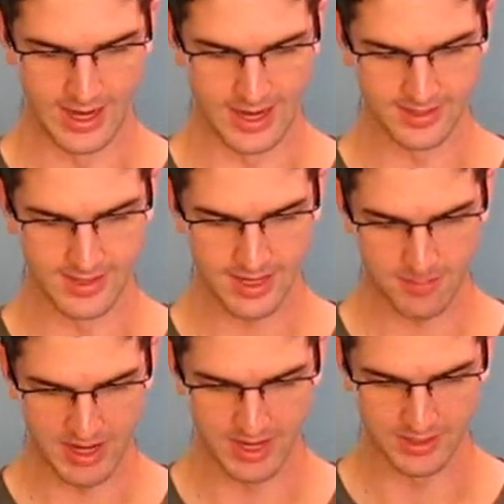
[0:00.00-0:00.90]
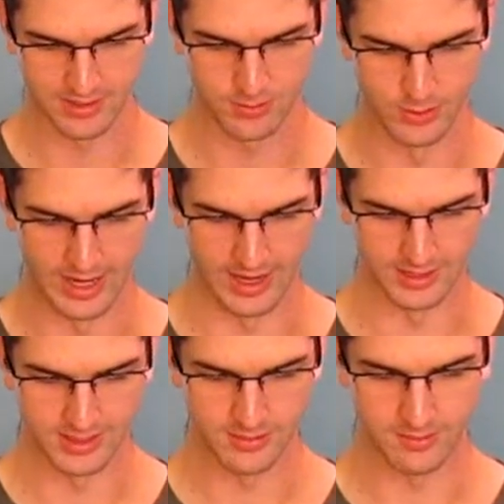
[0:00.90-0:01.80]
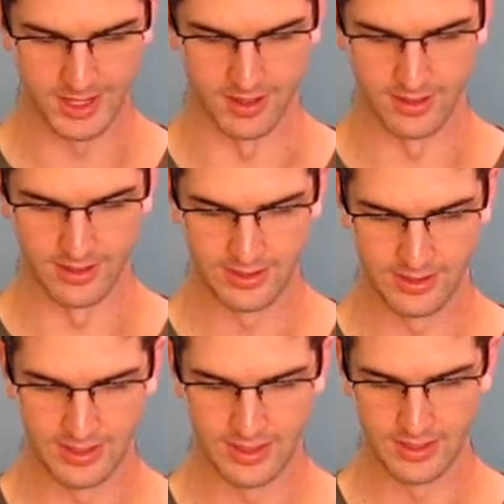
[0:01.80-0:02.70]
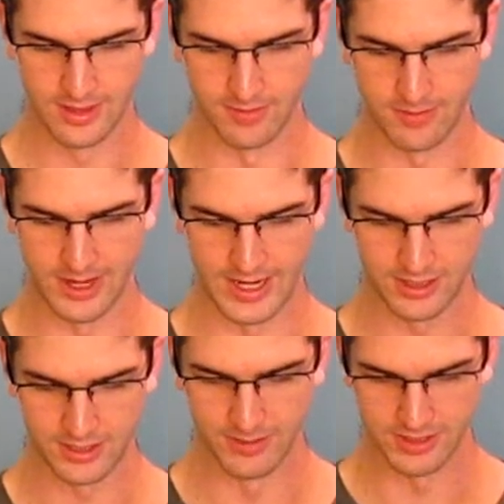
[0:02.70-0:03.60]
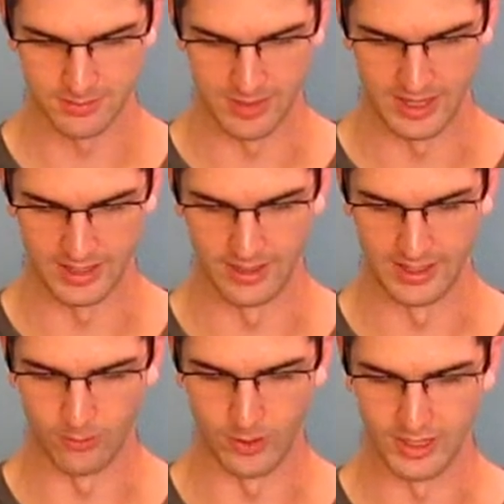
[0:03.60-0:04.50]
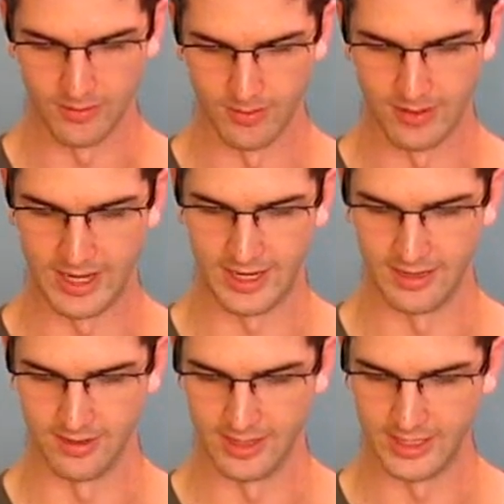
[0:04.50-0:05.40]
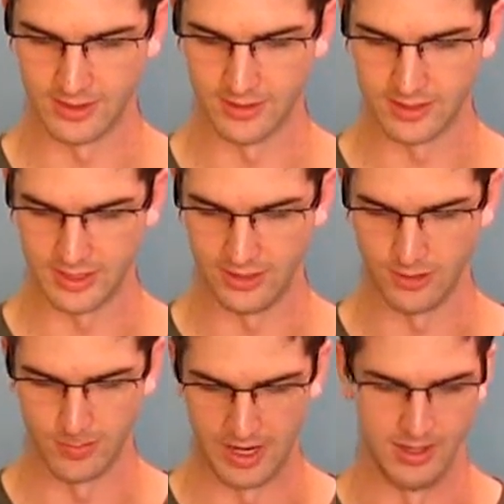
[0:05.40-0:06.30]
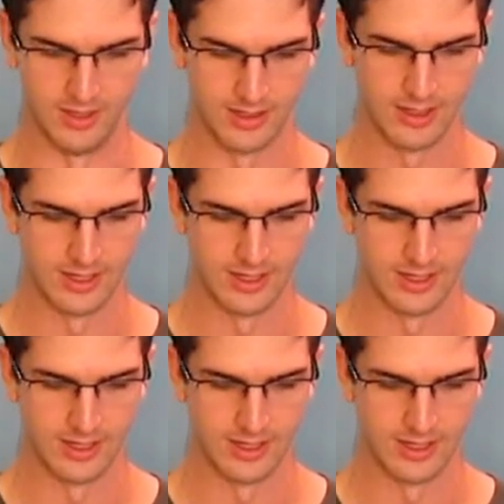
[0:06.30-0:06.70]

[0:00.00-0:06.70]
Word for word: As they pass through the icy veil, the flash of a smile and wave of a hand lingers in your mind.